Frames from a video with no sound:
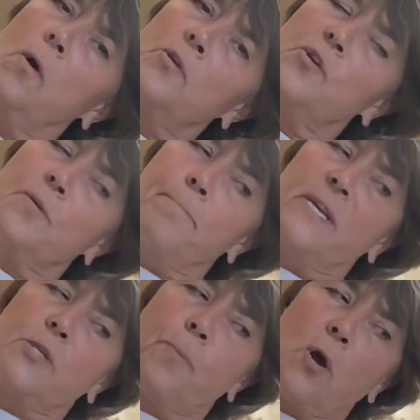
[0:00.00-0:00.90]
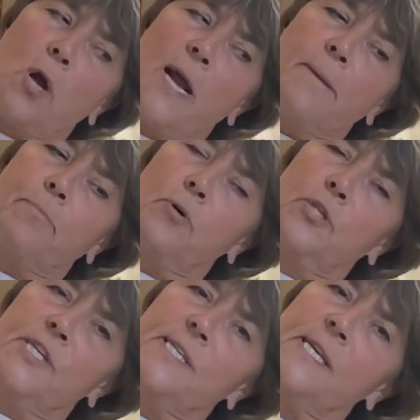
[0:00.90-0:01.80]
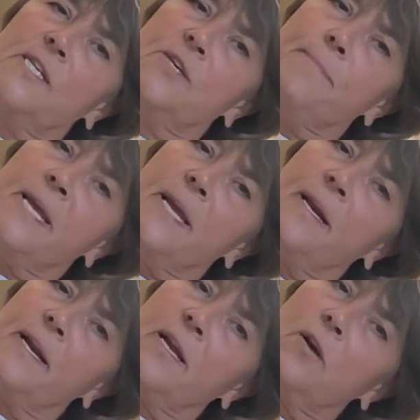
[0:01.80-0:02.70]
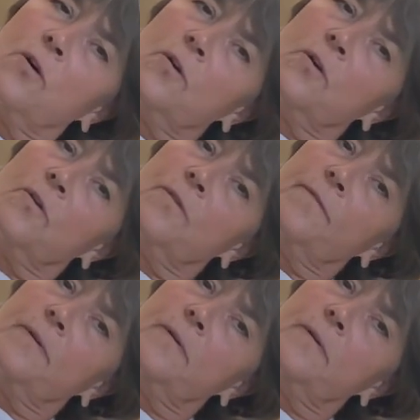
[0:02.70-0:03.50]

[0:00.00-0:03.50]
So the beach ball kind of pushes into me and I curve.